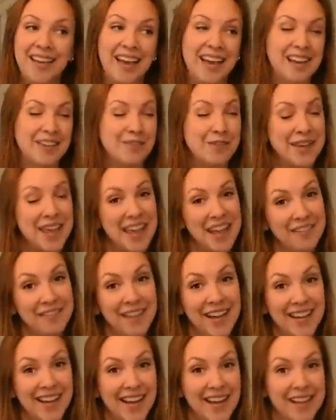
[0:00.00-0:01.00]
And if we can
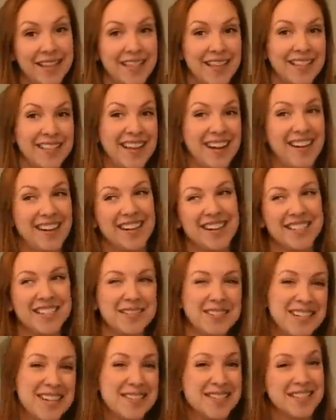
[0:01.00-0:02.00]
find anything there, because
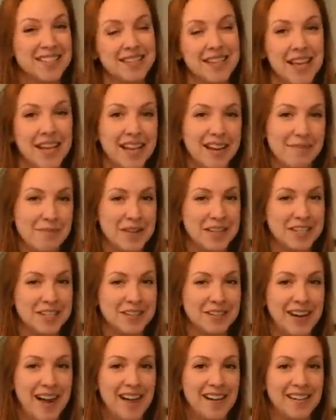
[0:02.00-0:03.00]
sometimes it's hit and miss
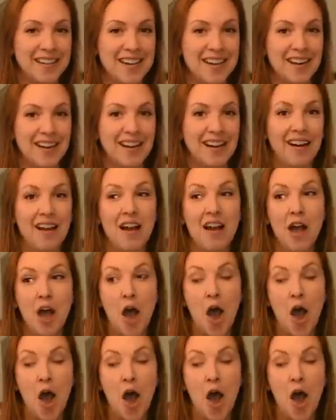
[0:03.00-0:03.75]
around here,